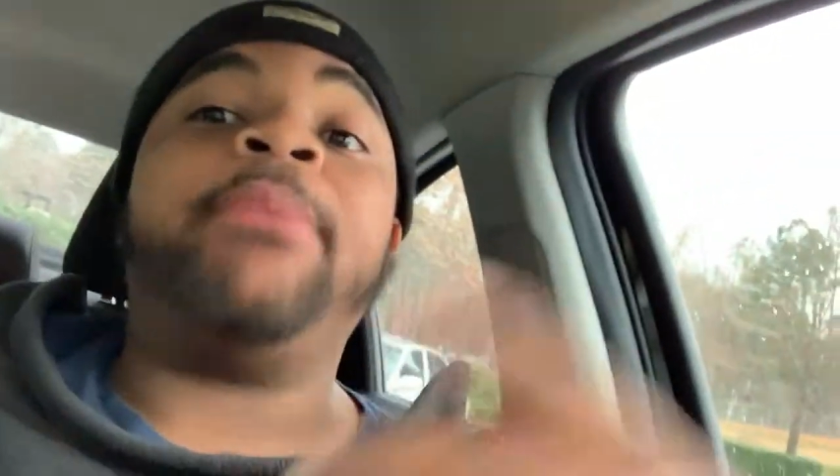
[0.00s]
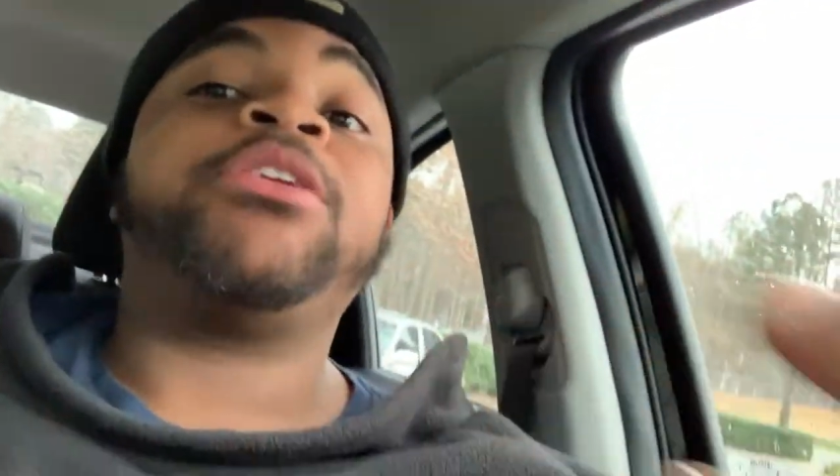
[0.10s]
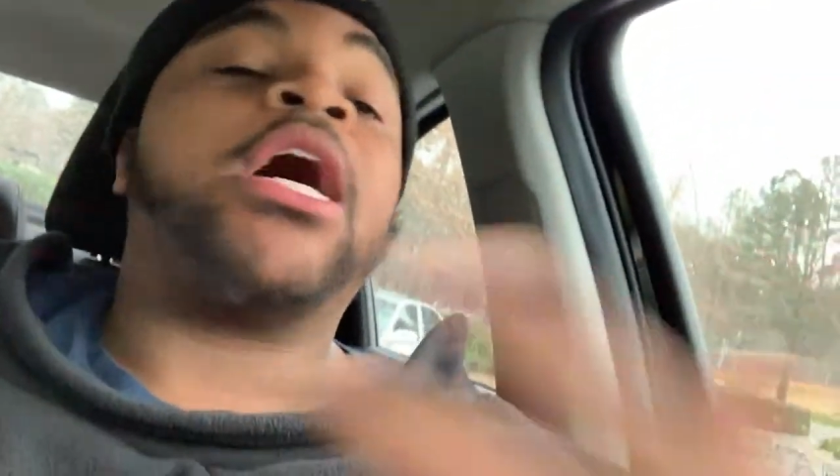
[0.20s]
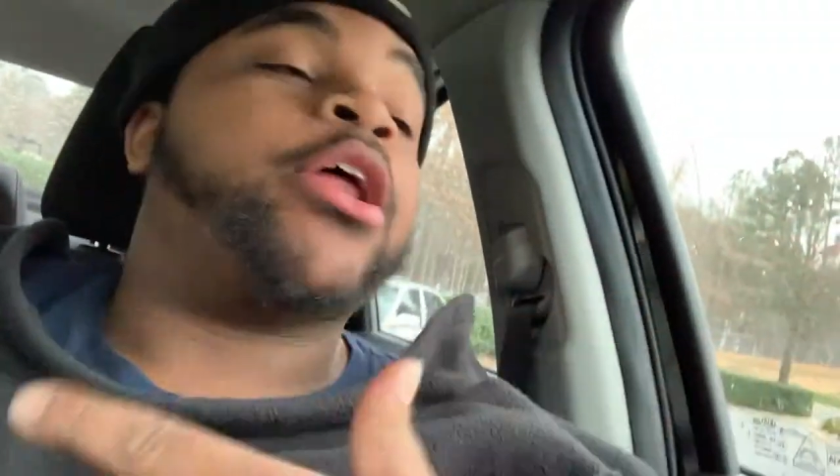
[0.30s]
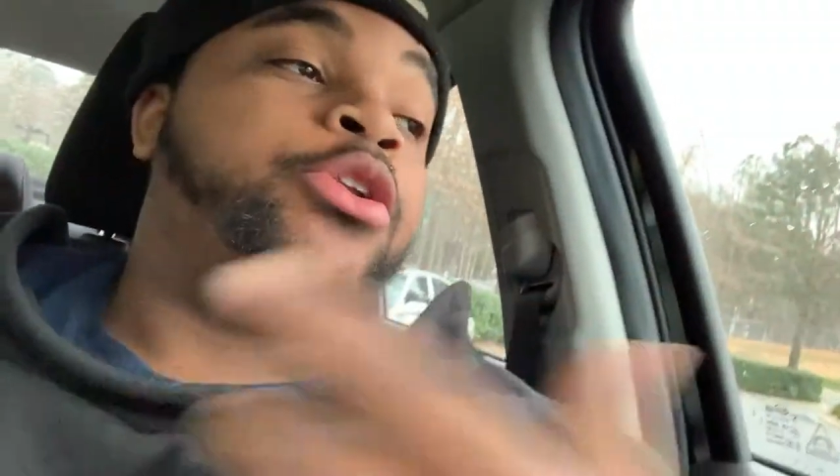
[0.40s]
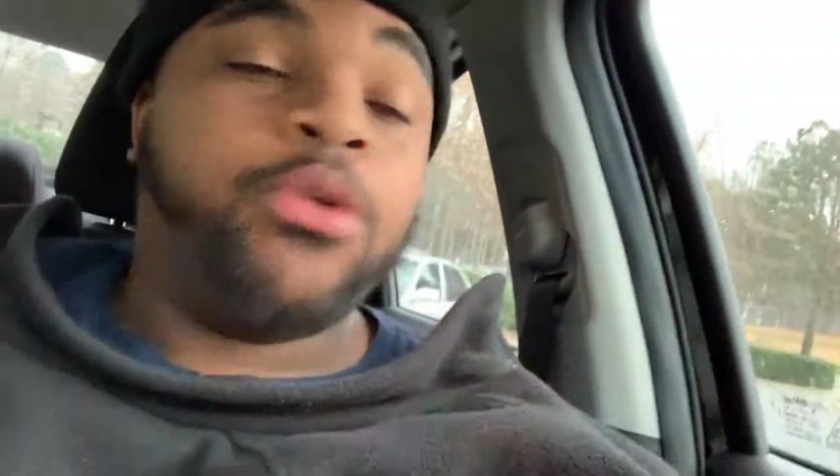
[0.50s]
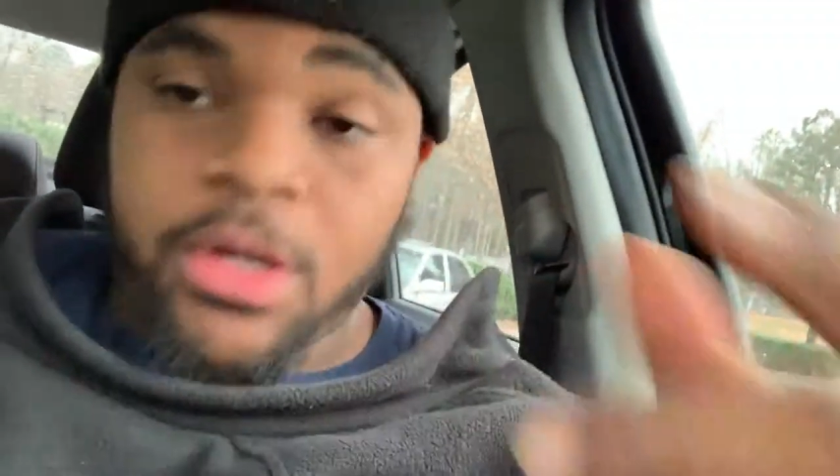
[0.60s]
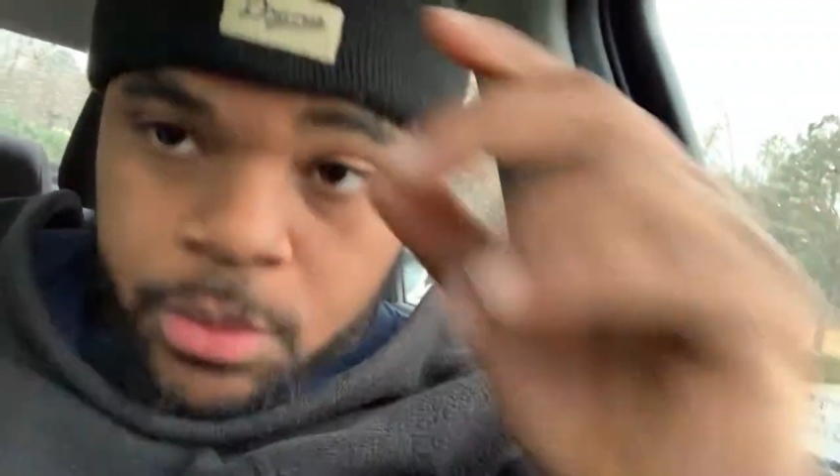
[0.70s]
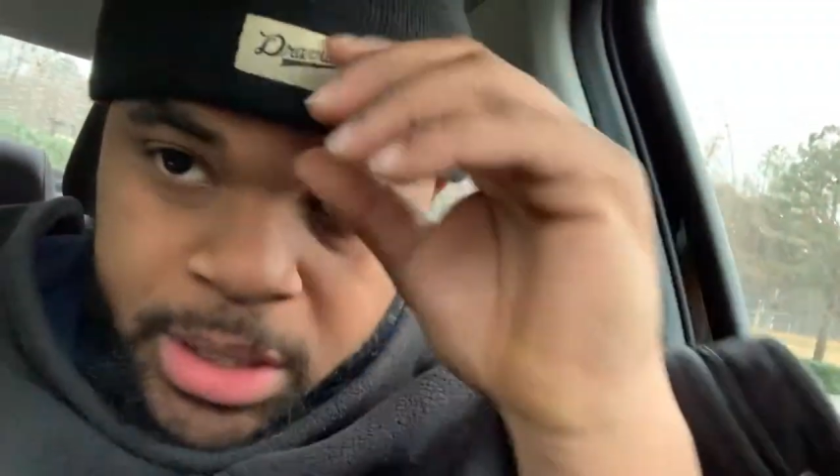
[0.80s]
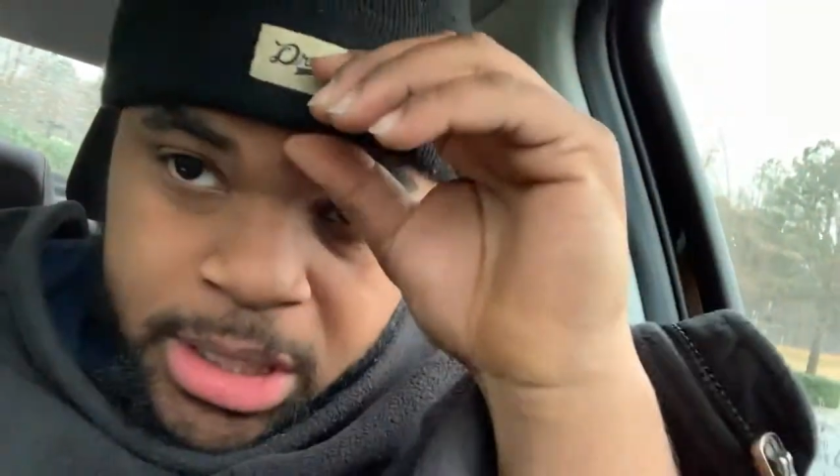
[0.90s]
I be trying to do
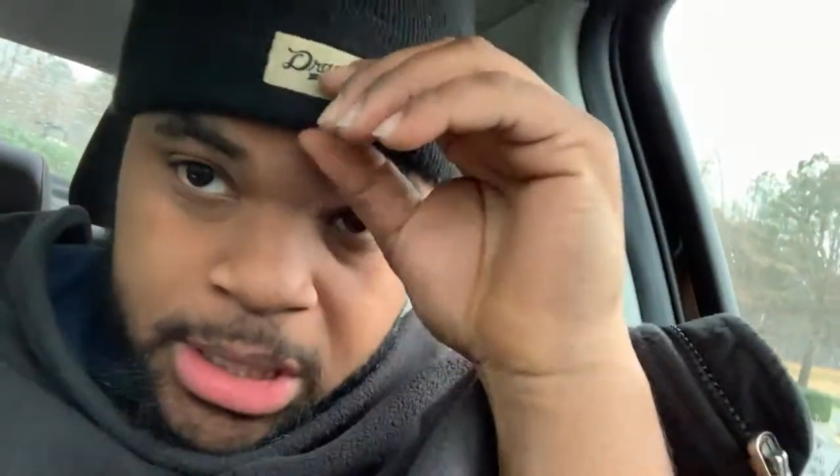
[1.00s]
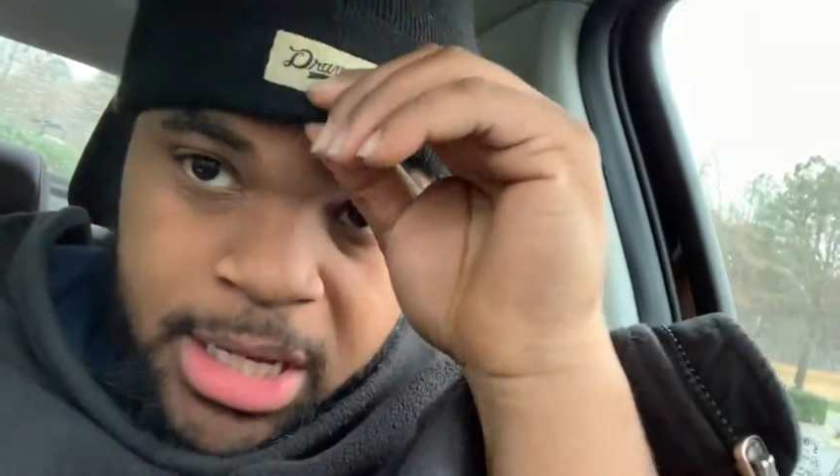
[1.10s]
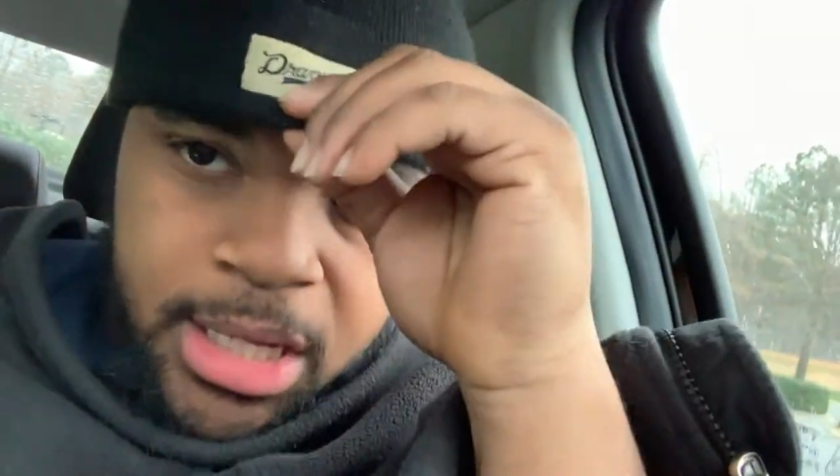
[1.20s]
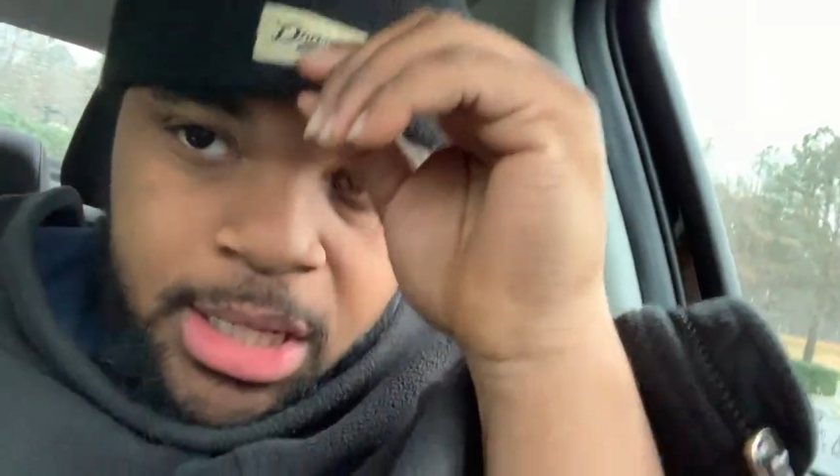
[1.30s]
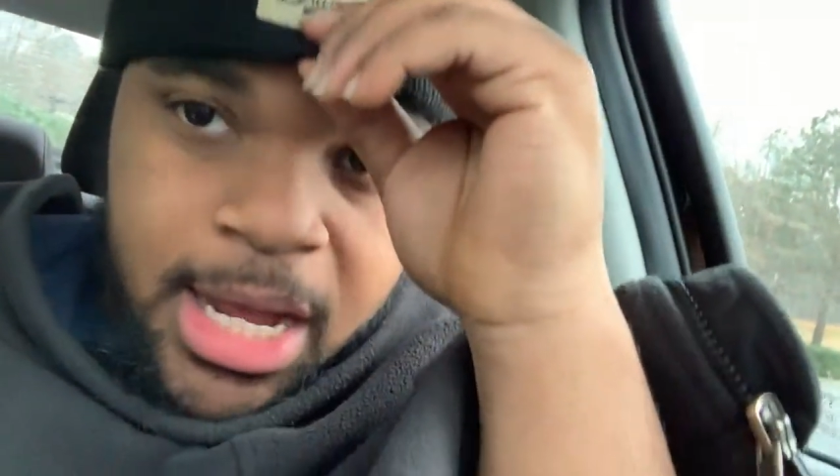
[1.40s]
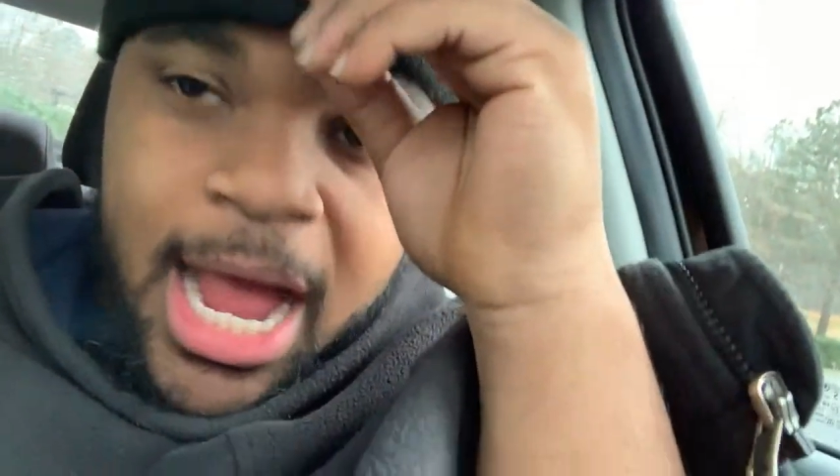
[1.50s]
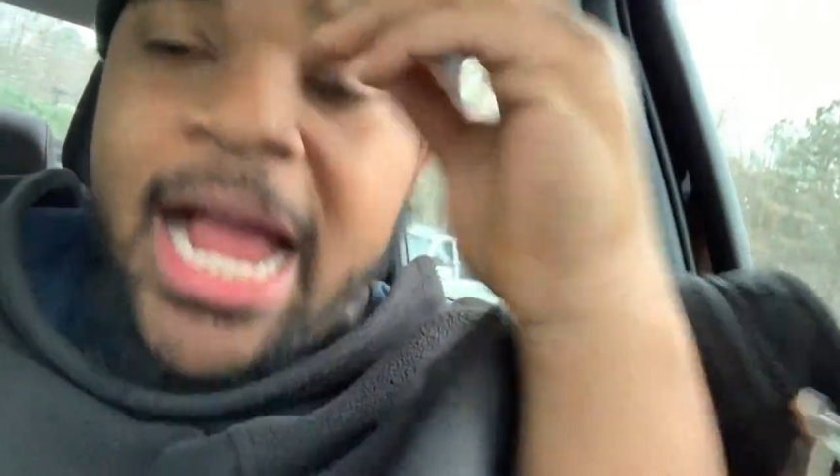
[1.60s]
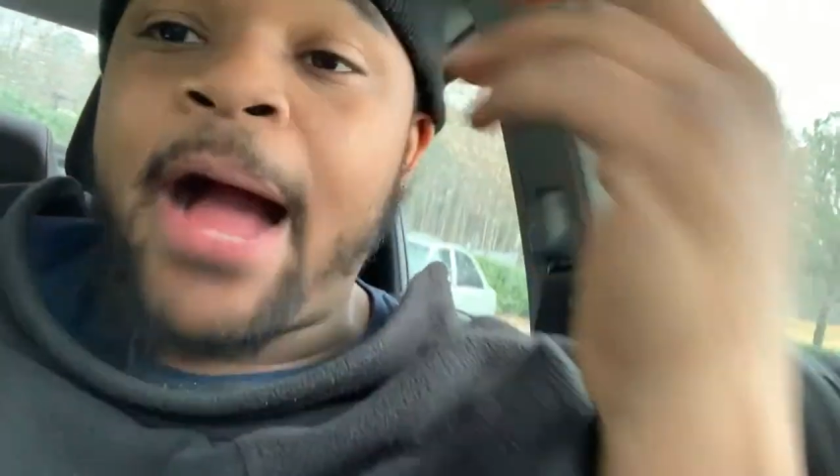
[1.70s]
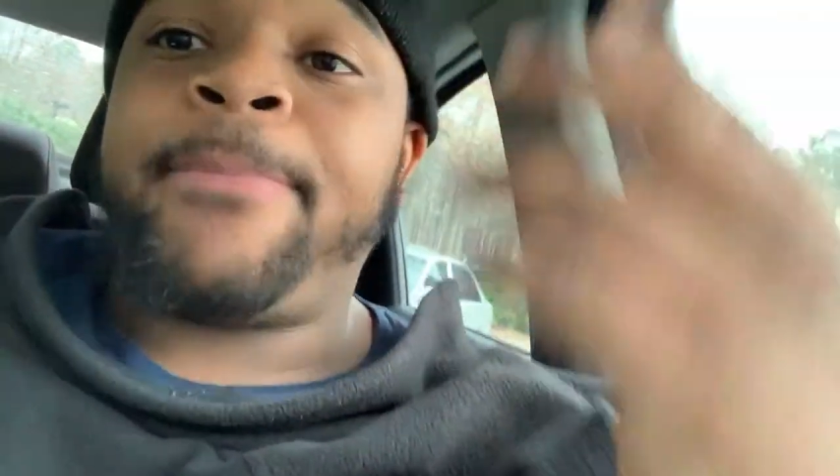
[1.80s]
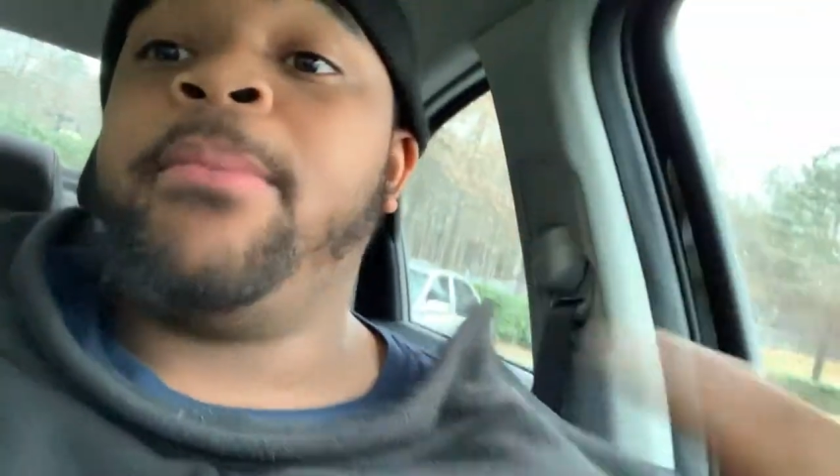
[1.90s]
on the weekend.
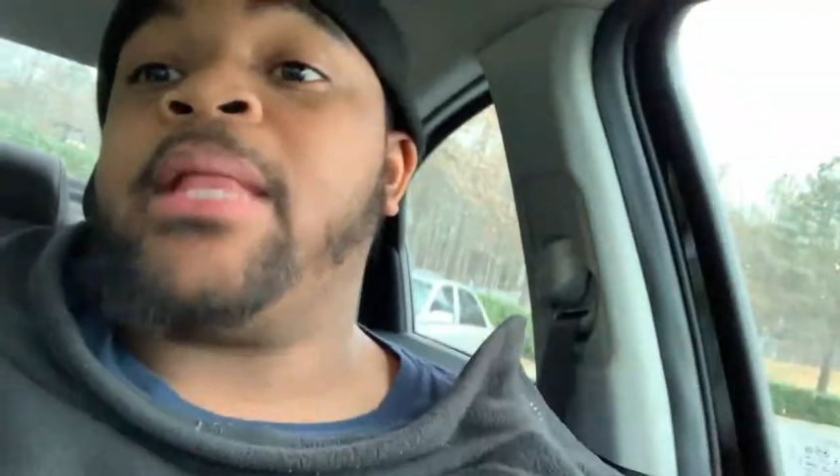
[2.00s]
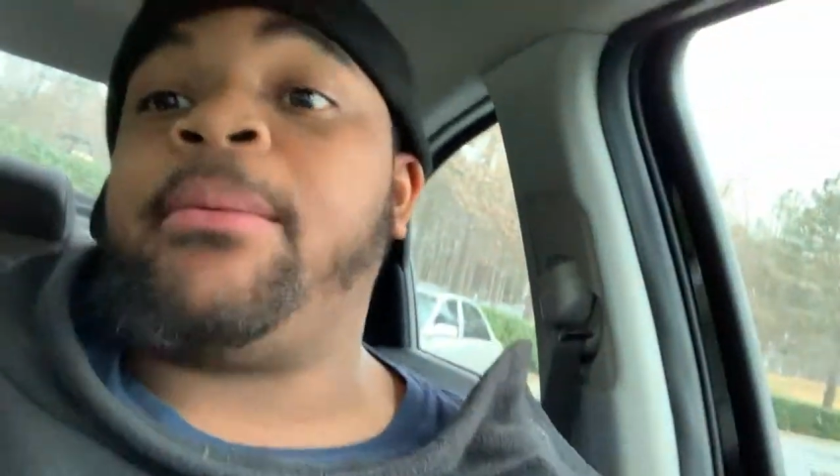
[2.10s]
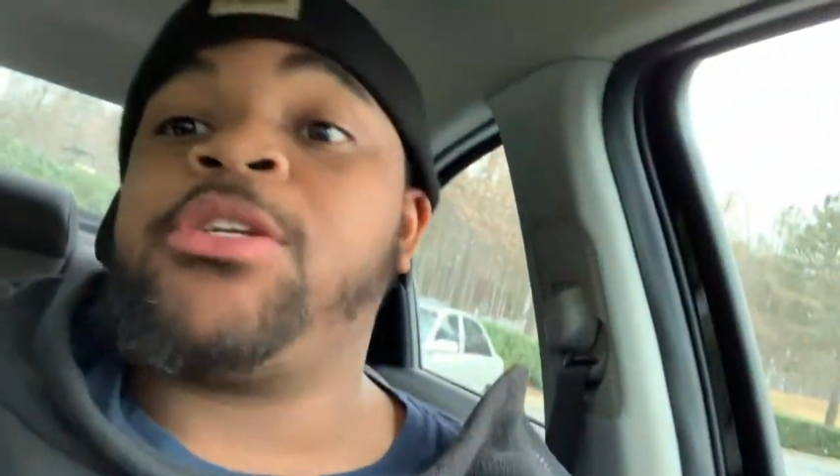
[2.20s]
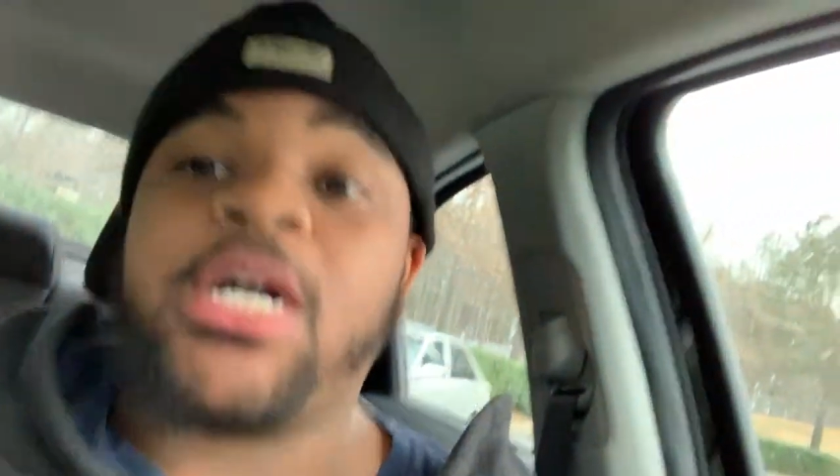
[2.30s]
I got people I be